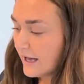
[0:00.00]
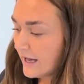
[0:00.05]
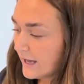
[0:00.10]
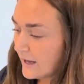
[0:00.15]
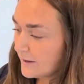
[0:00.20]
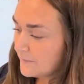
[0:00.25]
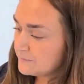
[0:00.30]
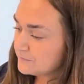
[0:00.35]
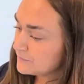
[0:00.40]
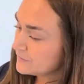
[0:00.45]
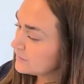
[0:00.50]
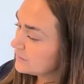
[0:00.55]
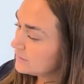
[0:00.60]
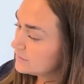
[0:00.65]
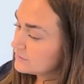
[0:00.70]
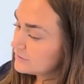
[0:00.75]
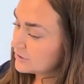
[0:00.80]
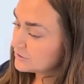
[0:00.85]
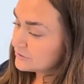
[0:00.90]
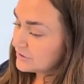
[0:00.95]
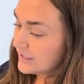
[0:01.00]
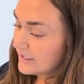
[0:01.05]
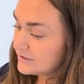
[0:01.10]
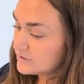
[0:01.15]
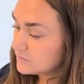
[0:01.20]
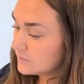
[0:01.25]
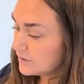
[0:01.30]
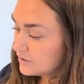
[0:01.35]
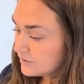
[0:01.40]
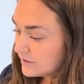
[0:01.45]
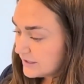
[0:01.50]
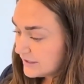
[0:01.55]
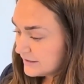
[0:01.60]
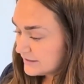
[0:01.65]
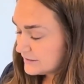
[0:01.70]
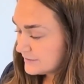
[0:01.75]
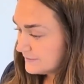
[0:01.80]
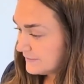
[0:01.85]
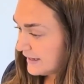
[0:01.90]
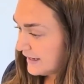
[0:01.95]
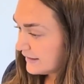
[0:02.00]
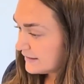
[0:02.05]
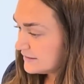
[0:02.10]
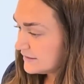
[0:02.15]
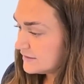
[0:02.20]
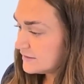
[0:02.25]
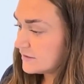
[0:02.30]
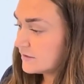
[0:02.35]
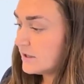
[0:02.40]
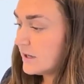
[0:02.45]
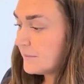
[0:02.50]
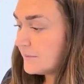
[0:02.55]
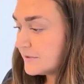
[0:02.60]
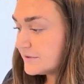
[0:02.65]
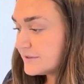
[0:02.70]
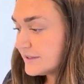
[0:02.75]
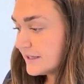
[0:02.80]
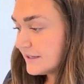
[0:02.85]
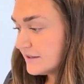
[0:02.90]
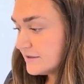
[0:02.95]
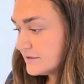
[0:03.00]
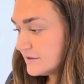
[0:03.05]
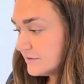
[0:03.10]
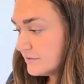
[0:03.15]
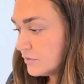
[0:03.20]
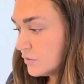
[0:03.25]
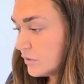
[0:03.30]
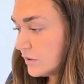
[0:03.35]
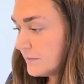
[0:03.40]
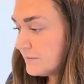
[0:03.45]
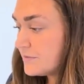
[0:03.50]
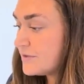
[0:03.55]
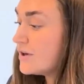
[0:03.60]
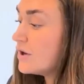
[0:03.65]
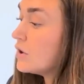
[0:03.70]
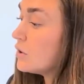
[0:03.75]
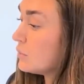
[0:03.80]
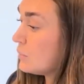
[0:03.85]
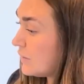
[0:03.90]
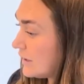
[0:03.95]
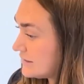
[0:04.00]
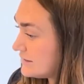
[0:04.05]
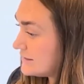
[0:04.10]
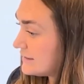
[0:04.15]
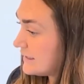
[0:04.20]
Dr. Atkins, what you can expect is a couple seconds of warmth, 1